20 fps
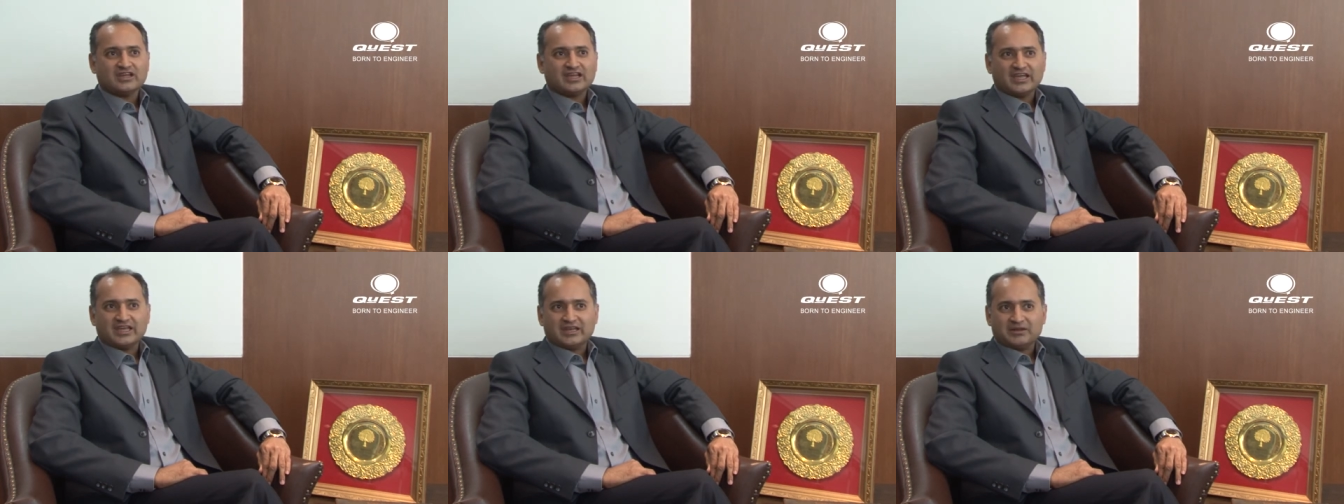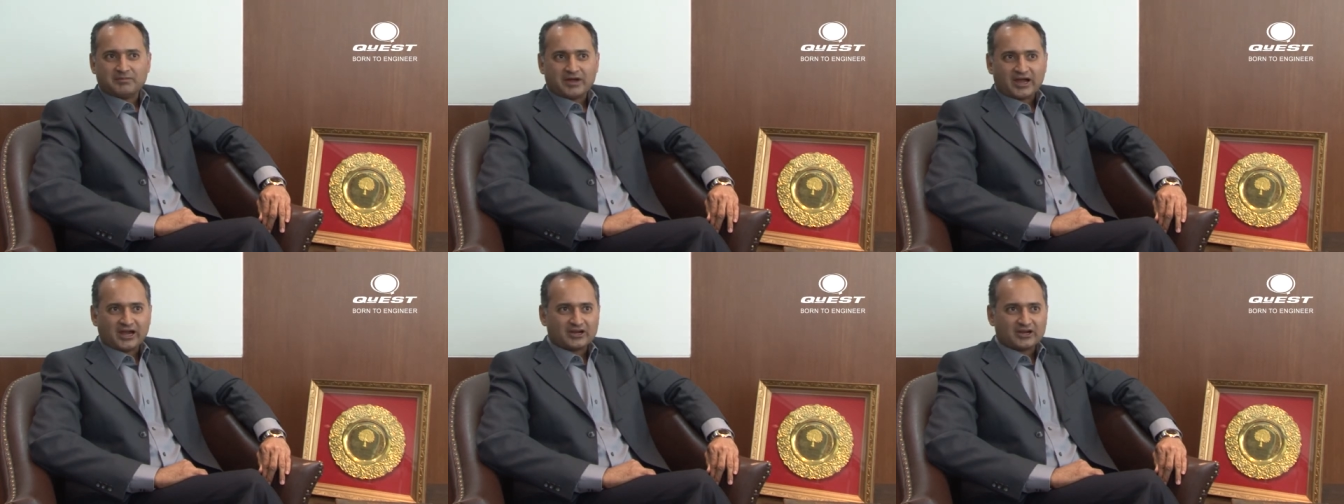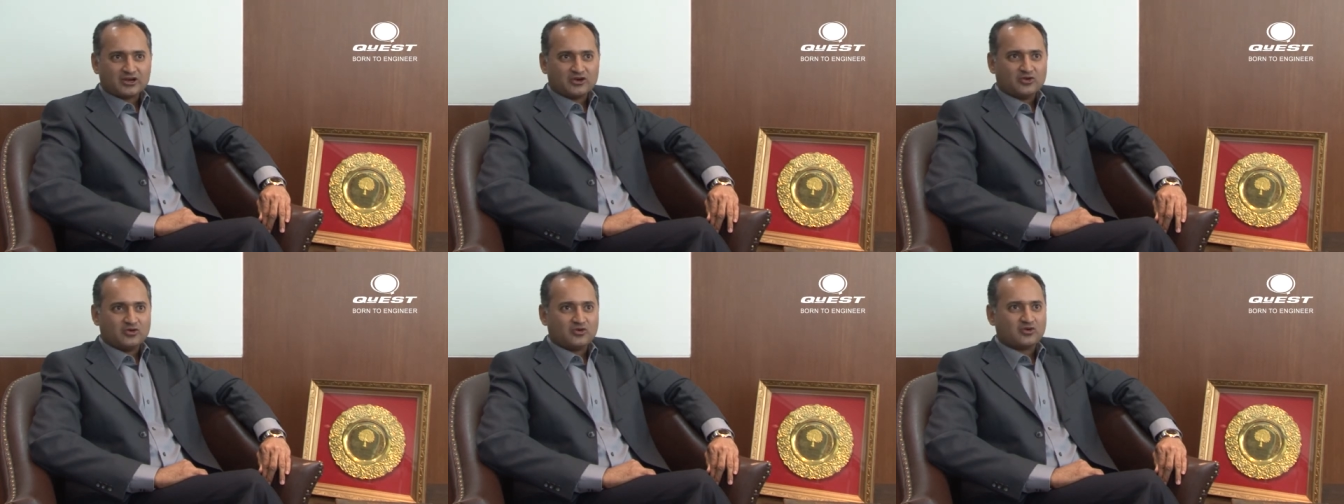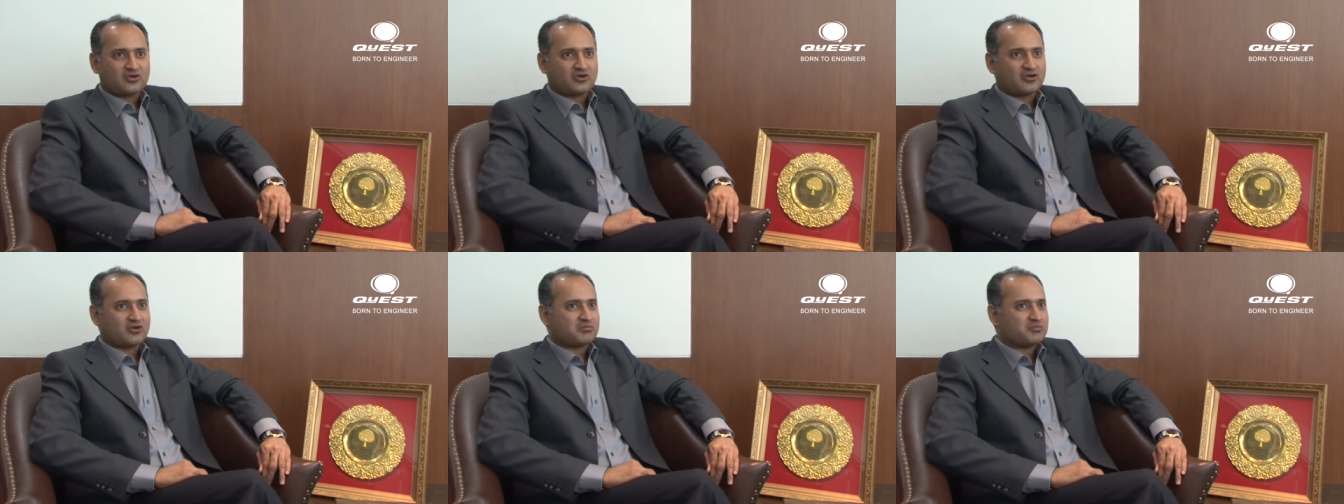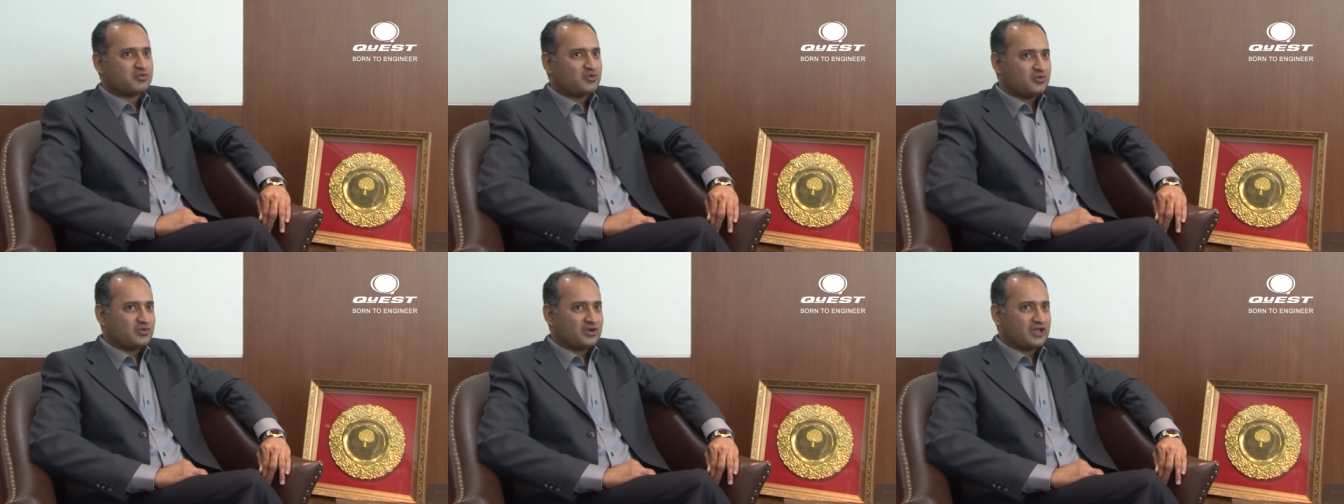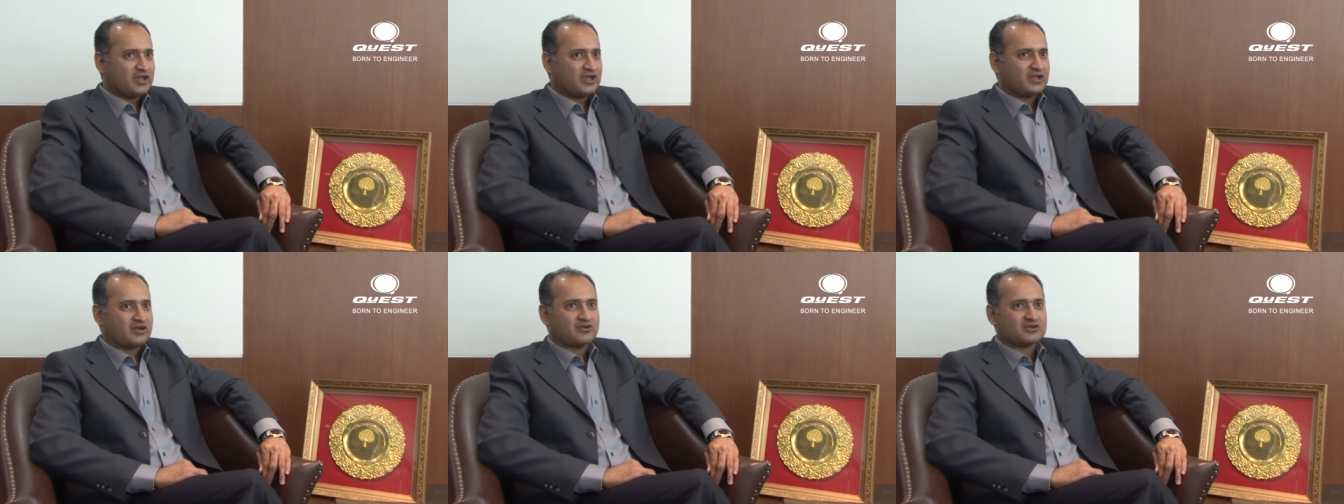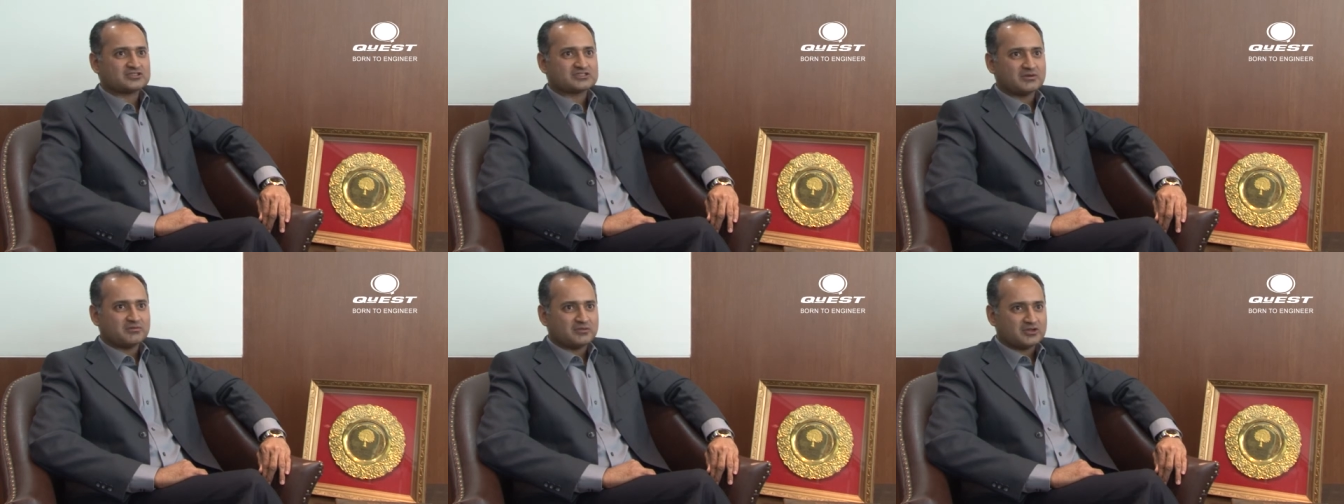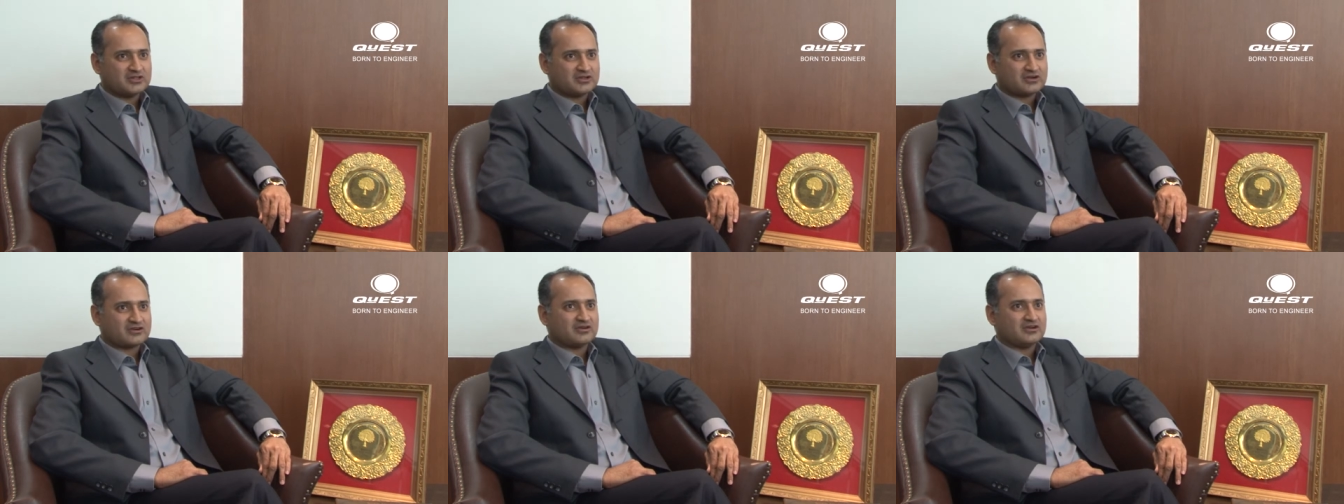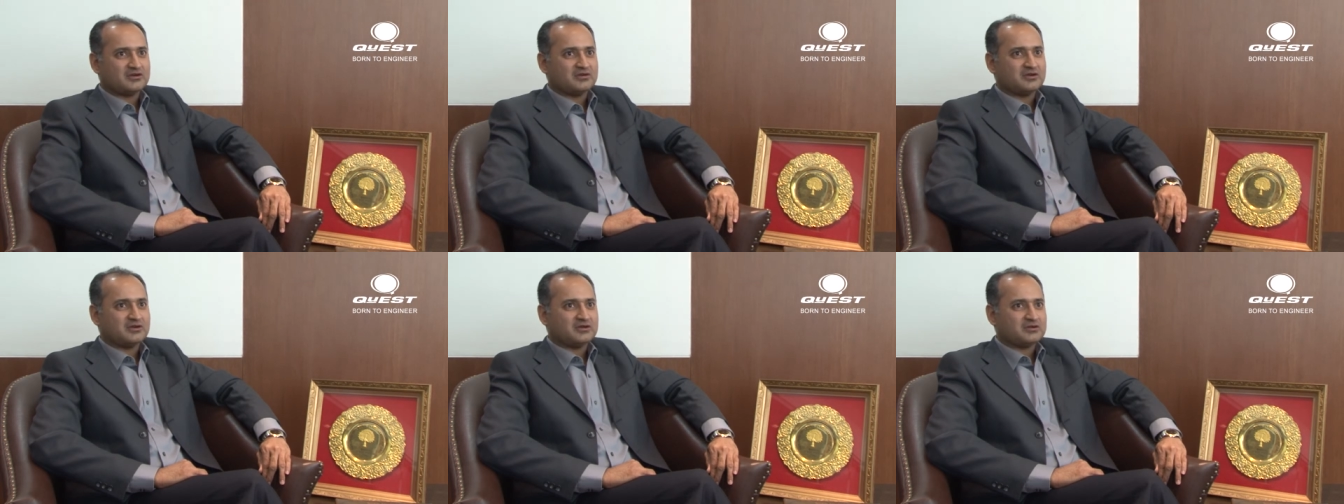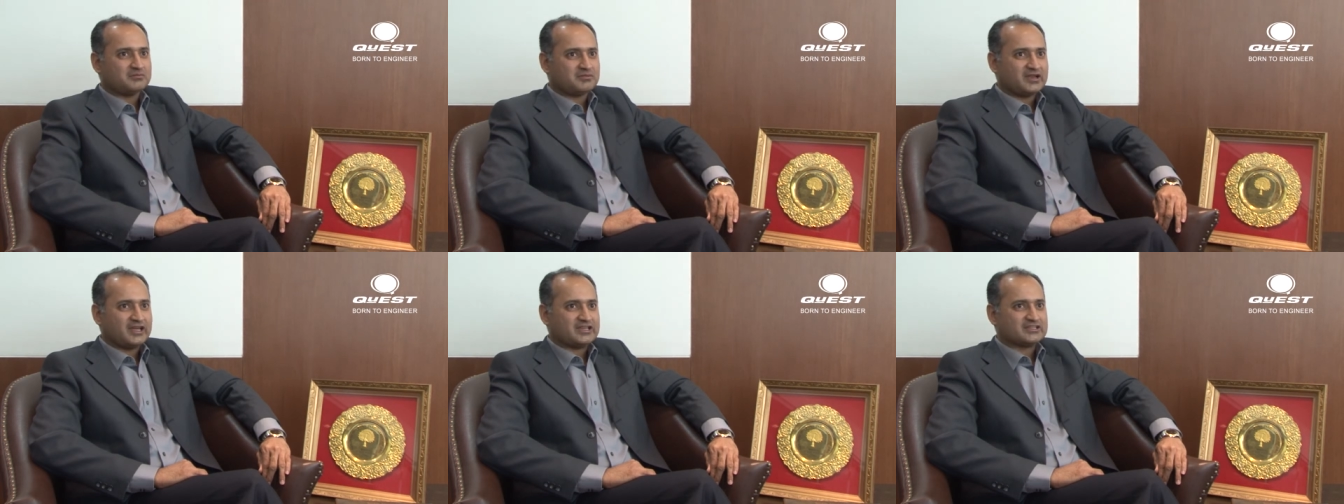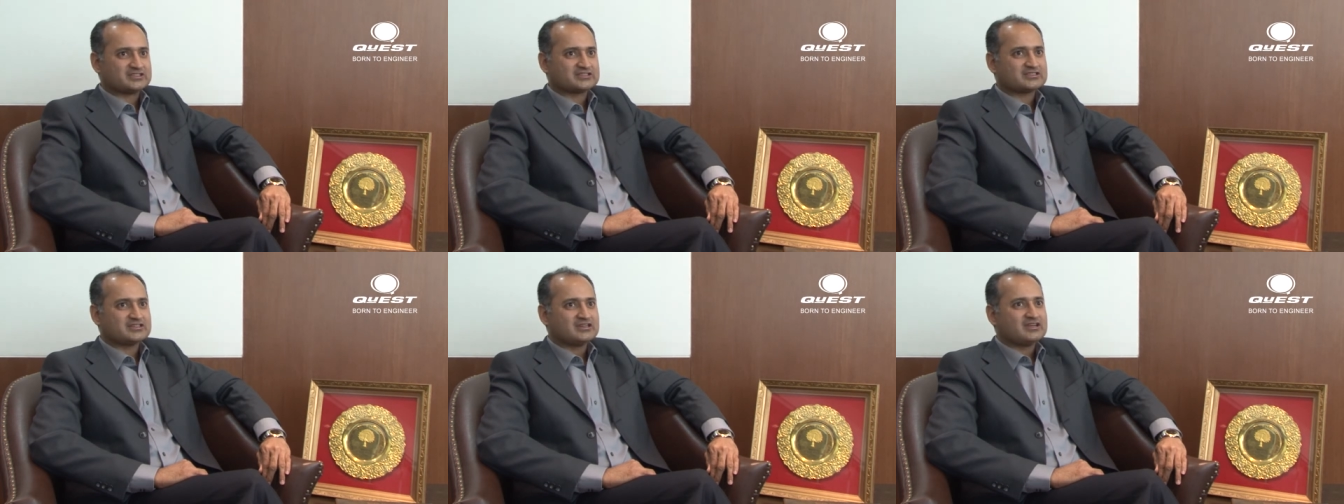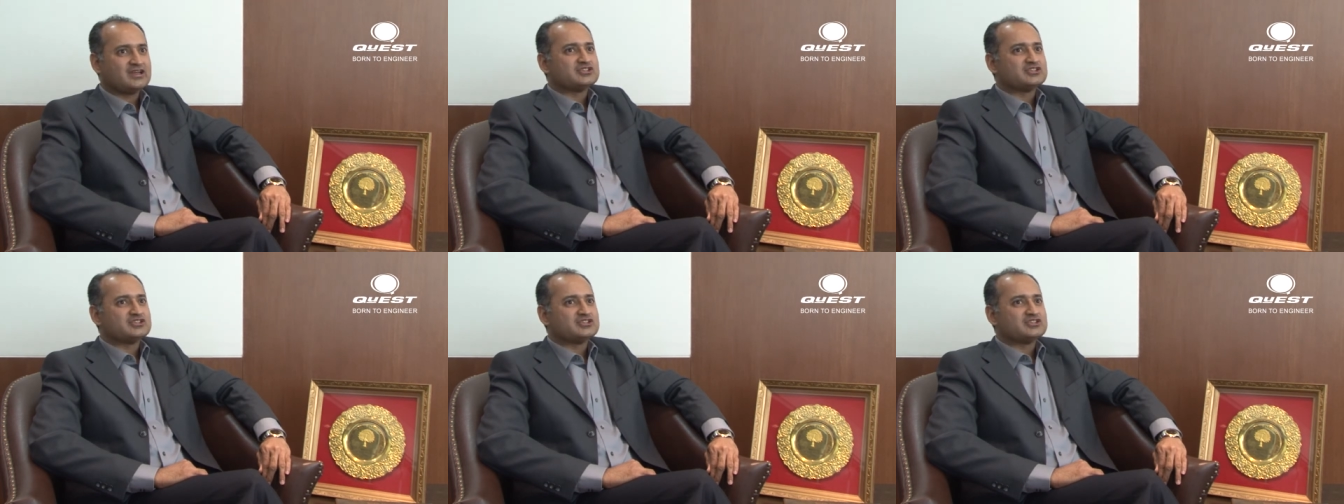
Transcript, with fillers: in Bangalore or Pune or some other uh, place.